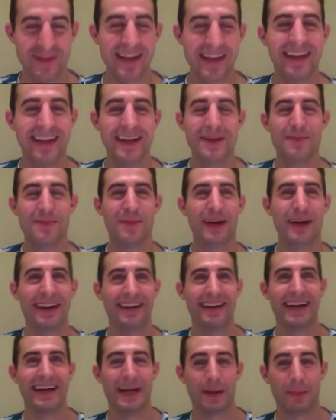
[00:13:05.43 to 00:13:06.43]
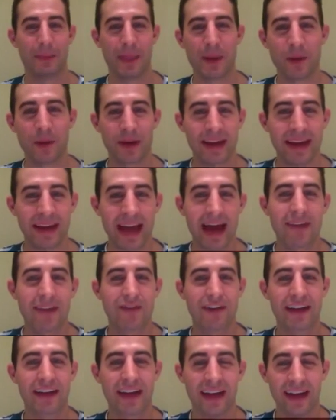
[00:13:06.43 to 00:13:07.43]
but you were in
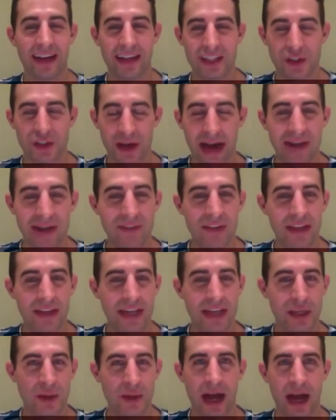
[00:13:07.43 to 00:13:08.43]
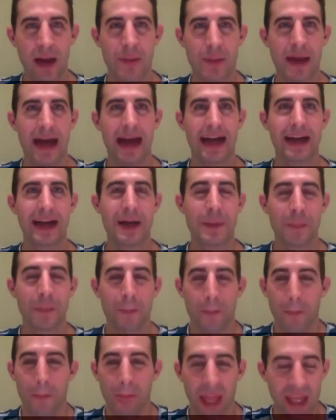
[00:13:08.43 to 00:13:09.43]
Africa traveling. You got back.
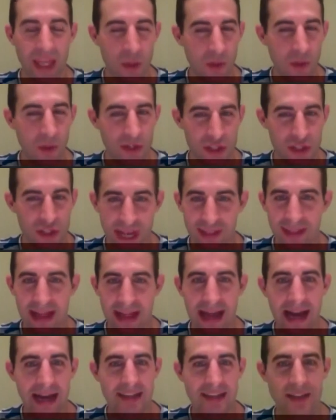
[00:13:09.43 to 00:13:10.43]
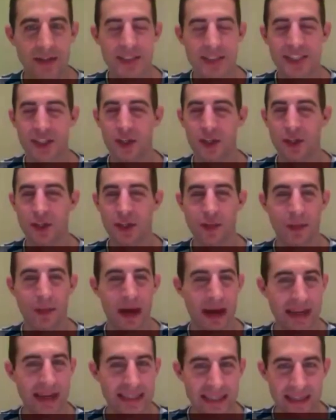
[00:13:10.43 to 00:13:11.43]
You were jet lagged. You
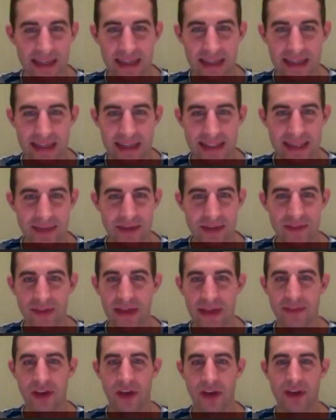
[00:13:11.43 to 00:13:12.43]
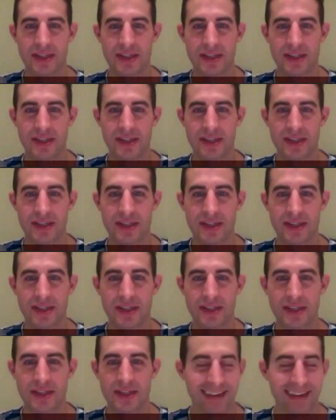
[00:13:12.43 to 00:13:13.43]
bought a ticket, $75 to come to the
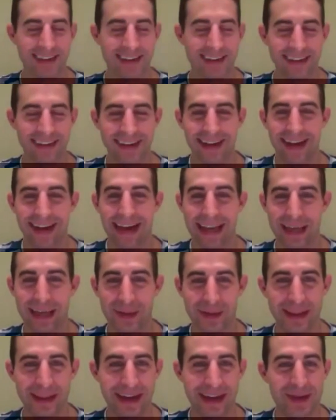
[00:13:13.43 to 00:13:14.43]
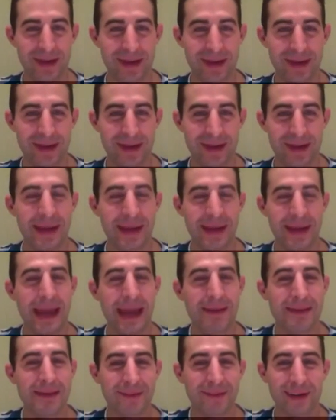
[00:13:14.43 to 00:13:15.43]
event. You were there. You came
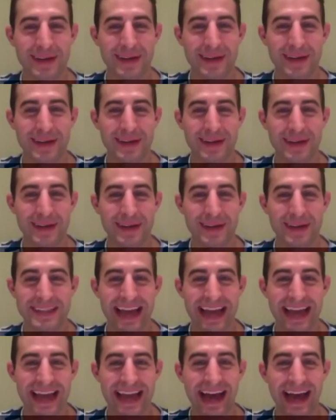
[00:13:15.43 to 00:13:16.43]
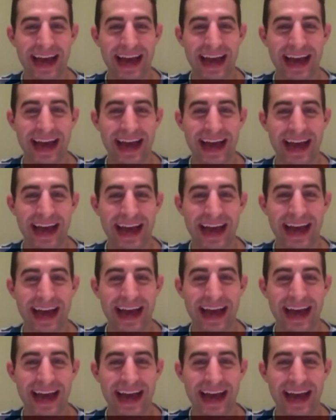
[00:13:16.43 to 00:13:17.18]
the first night, and you